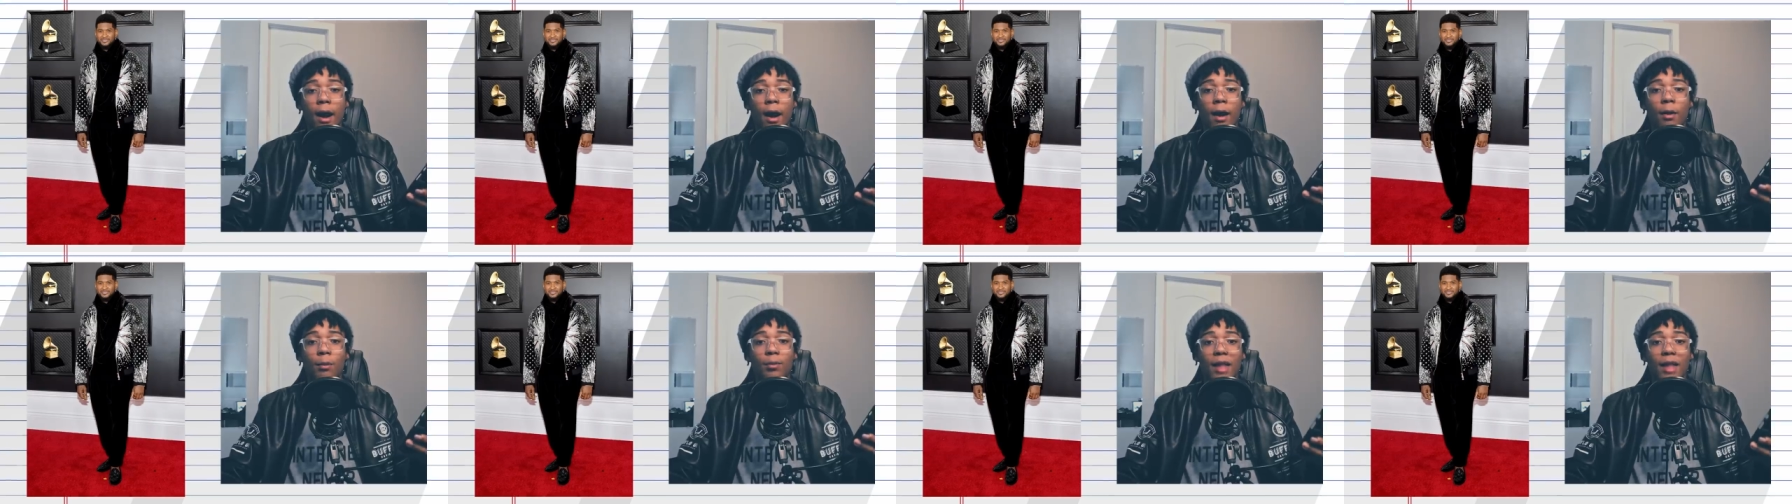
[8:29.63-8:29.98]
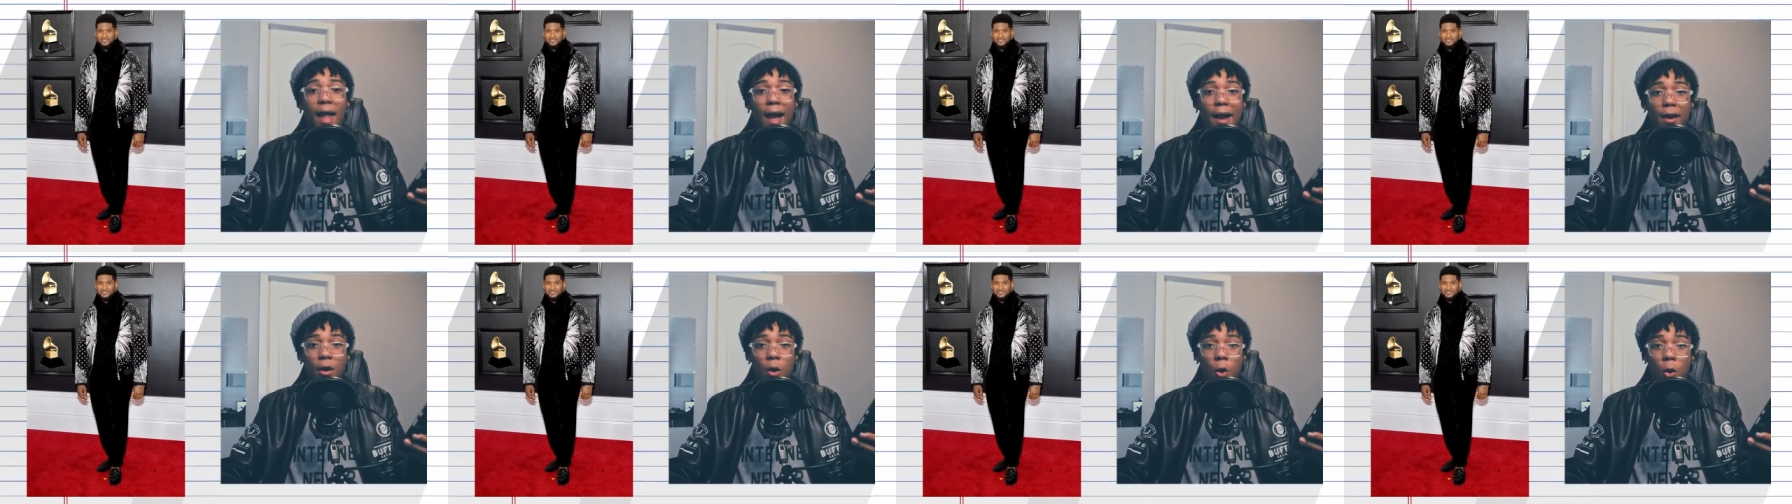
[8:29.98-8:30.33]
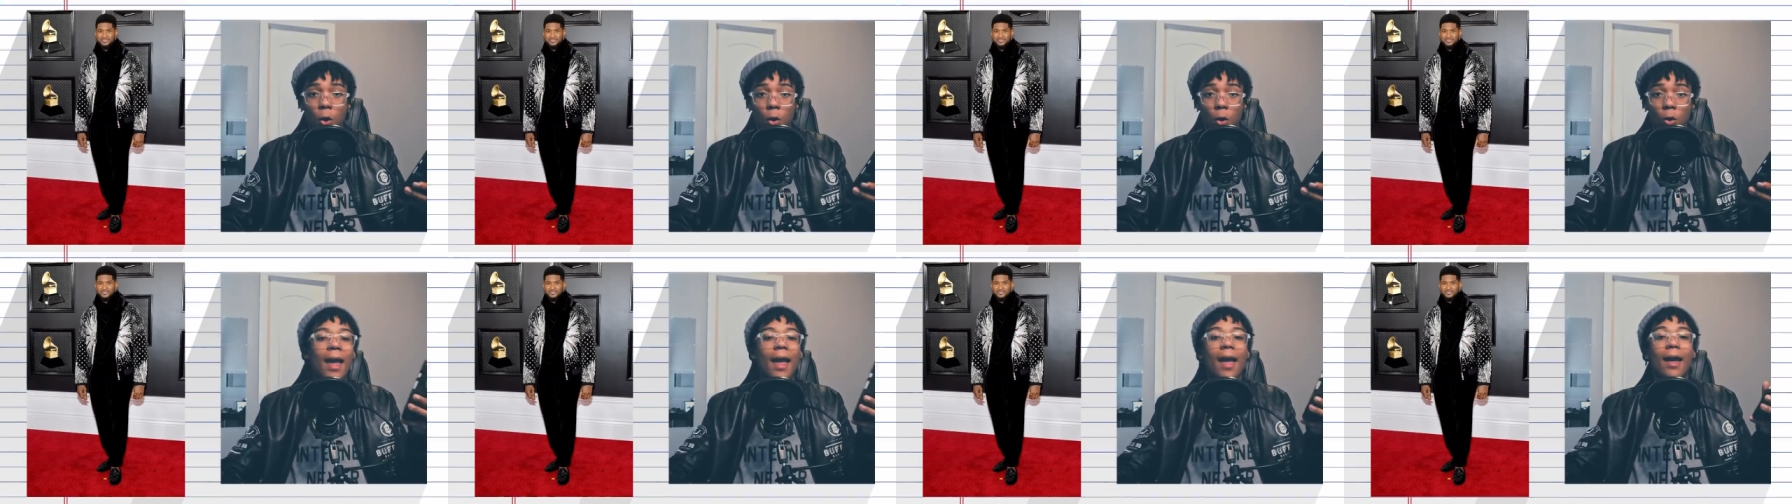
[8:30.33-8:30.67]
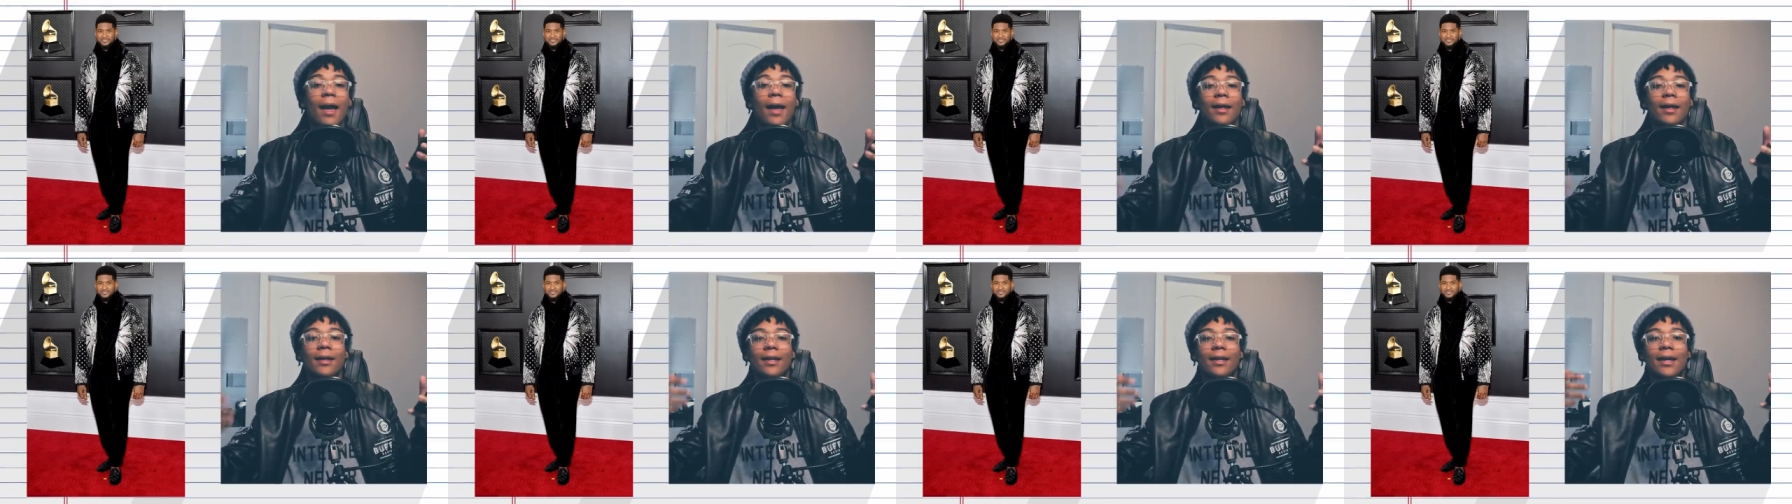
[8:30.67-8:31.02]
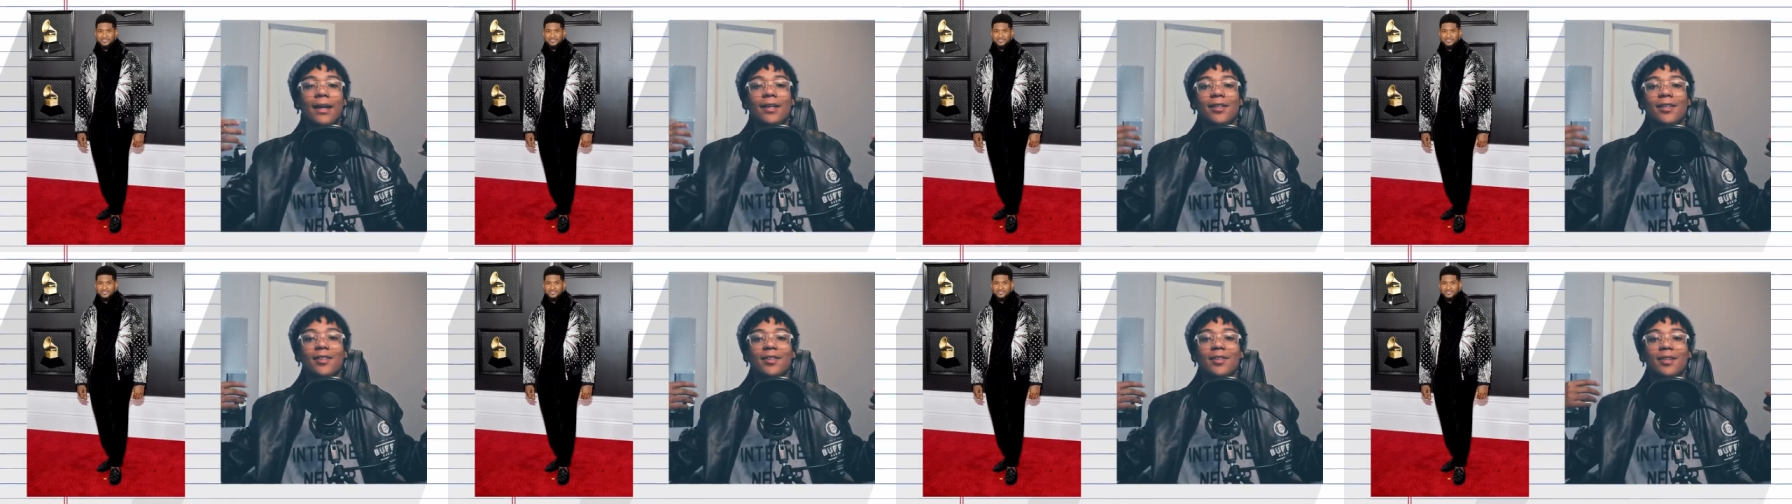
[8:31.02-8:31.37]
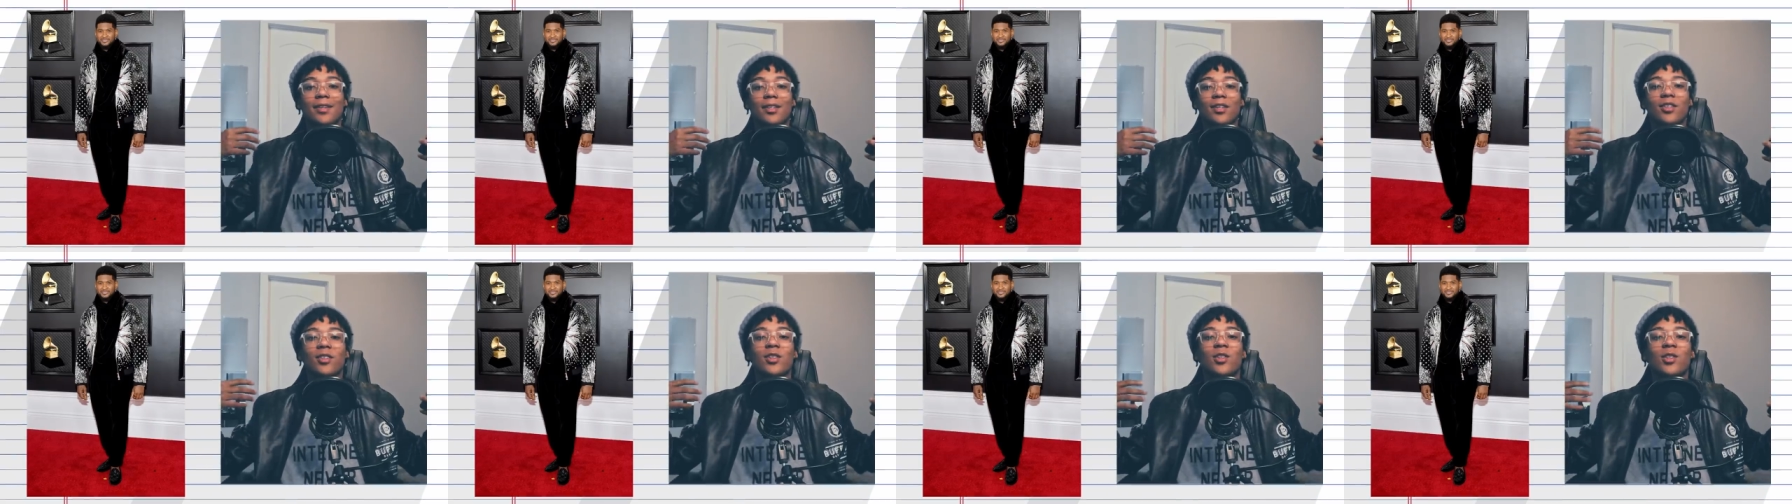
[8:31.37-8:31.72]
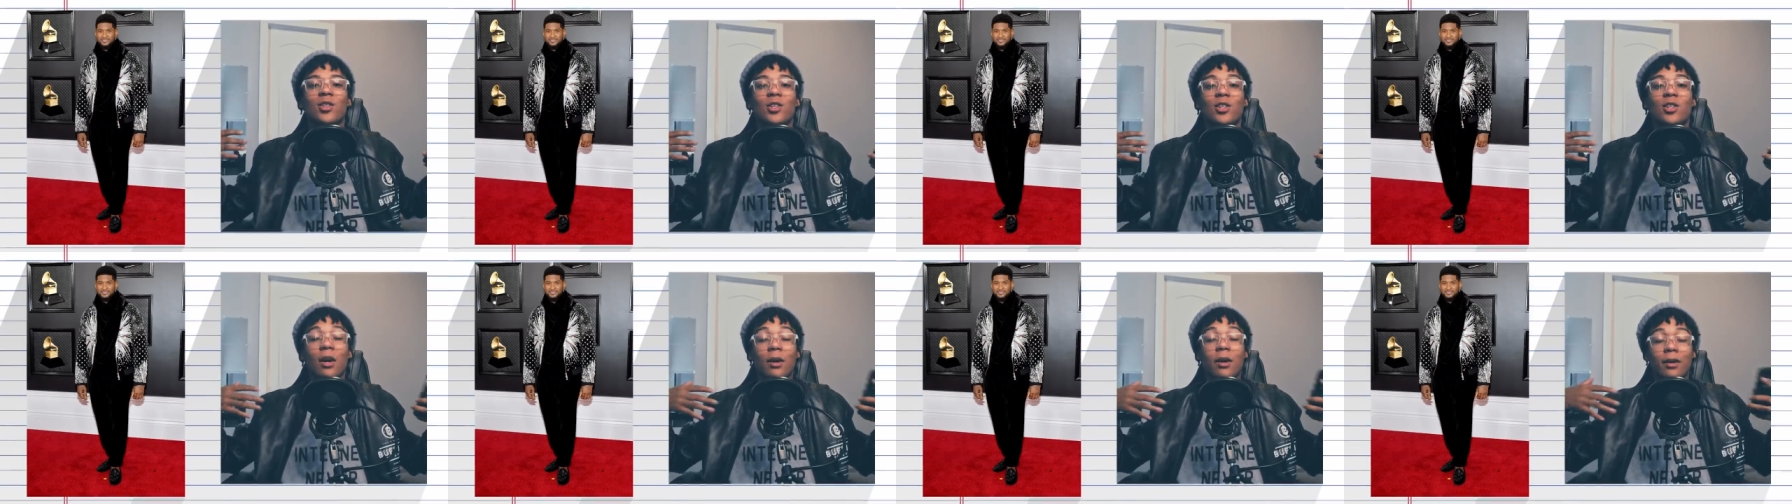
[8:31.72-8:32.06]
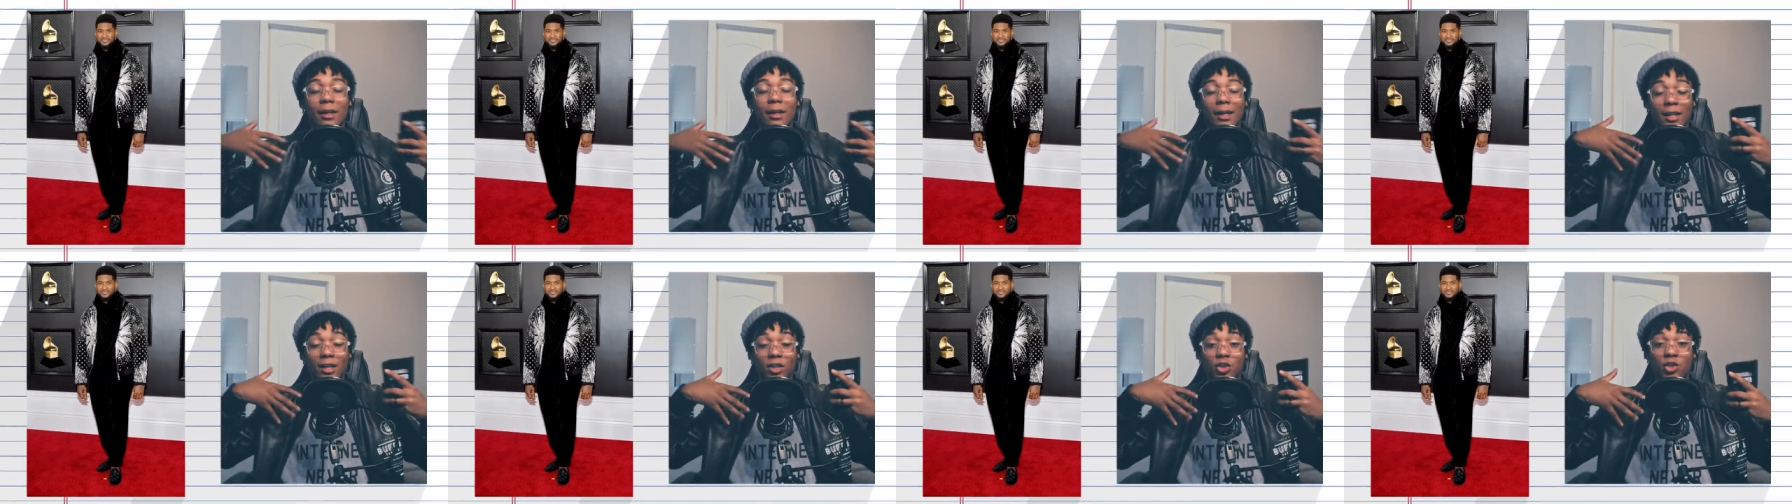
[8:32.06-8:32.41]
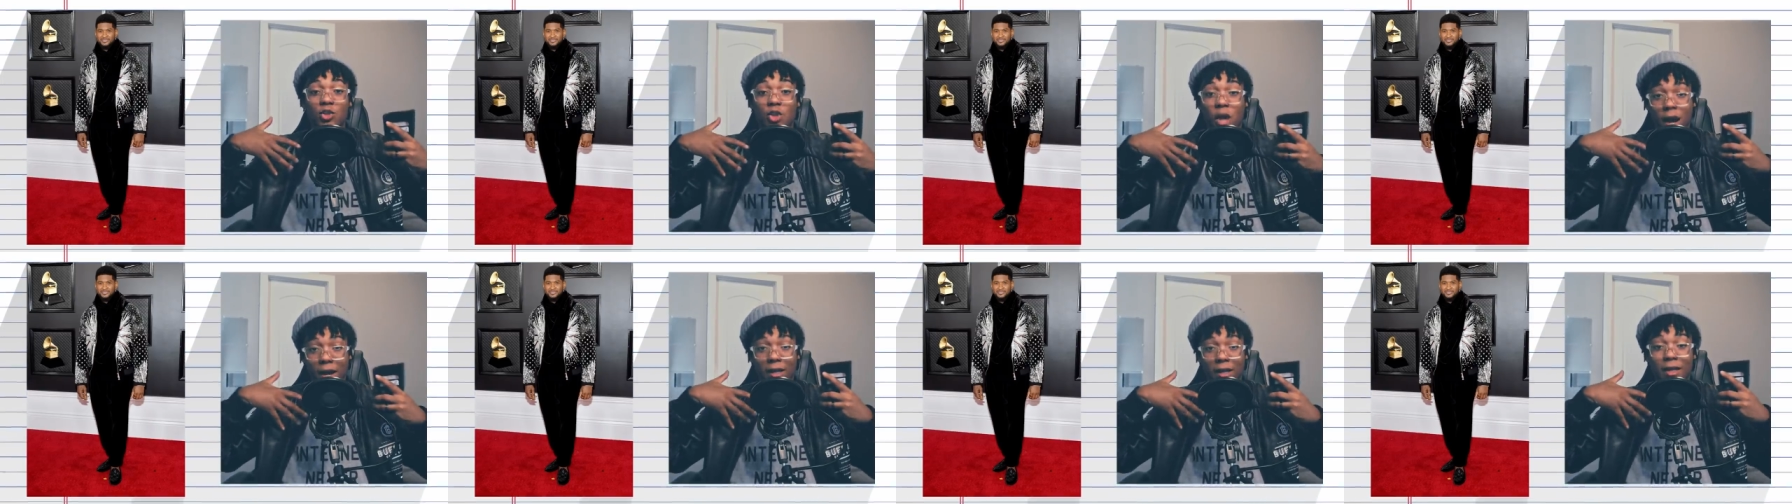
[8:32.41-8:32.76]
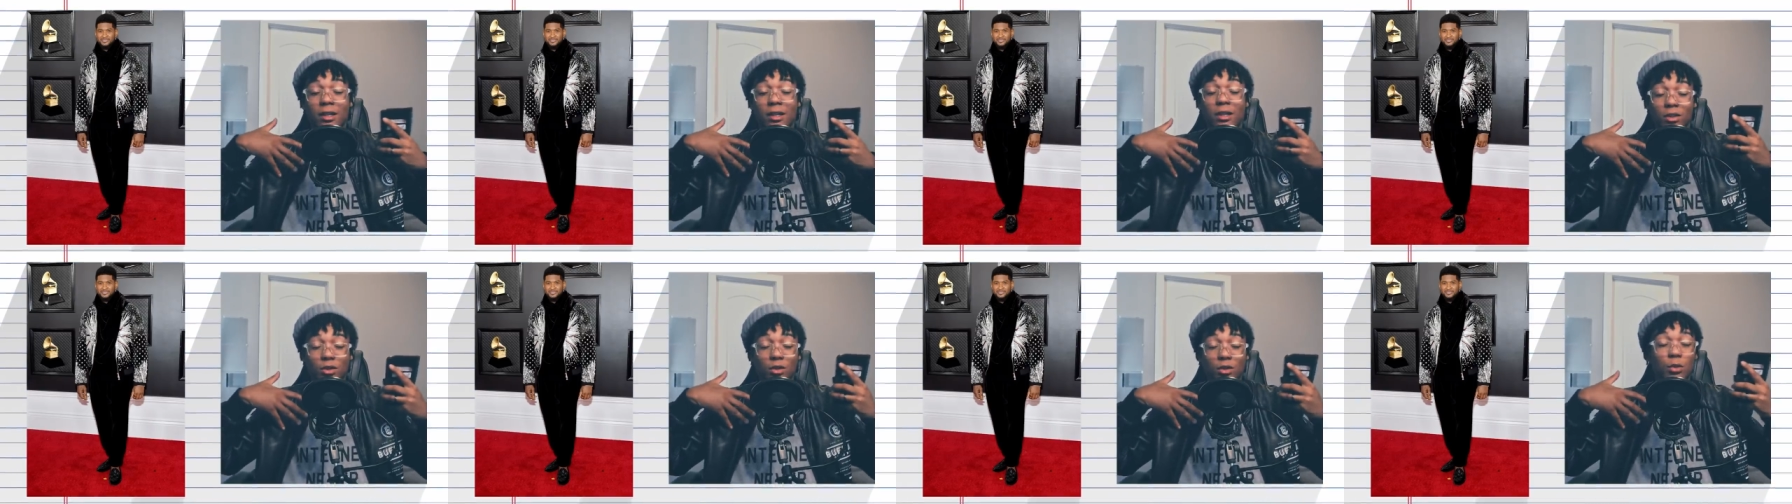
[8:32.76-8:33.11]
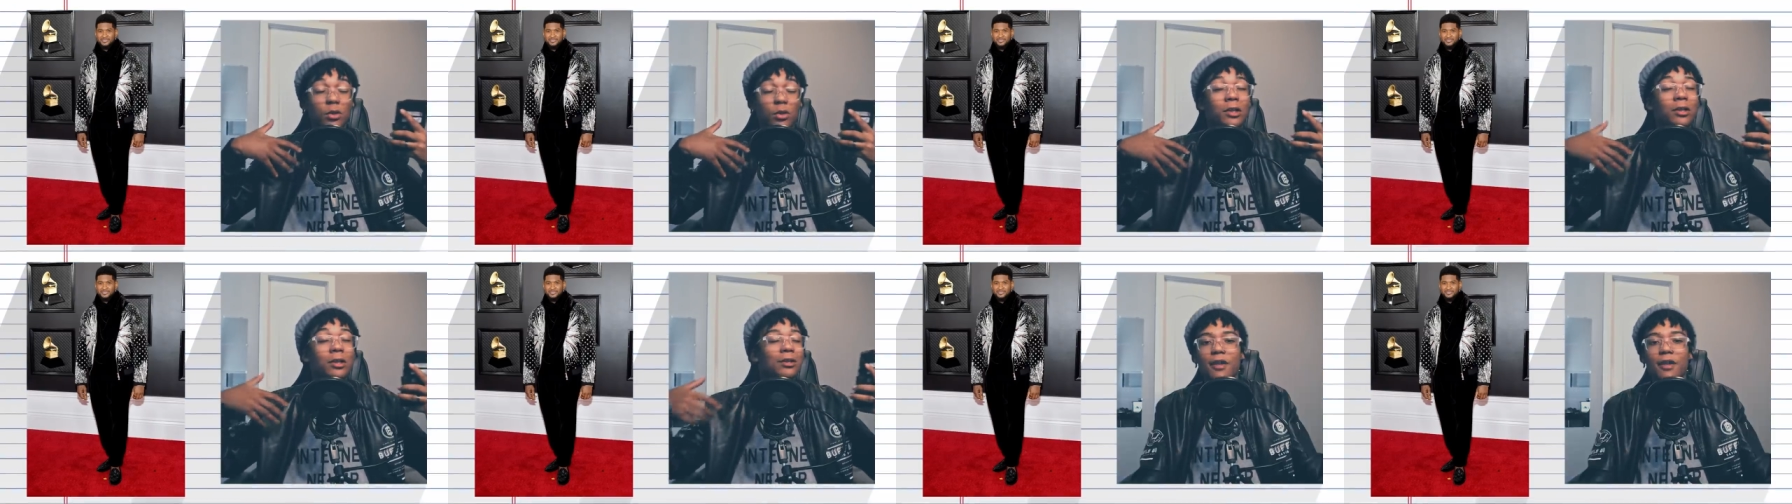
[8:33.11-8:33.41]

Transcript: a black hole and it's sucking his jacket into it.